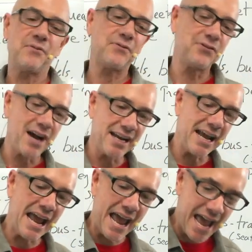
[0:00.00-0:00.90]

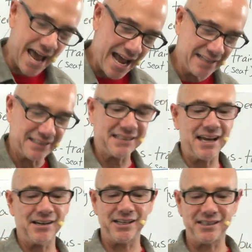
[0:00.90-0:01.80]
Friday and
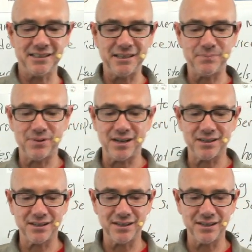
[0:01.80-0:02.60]
Saturday sleepwalker.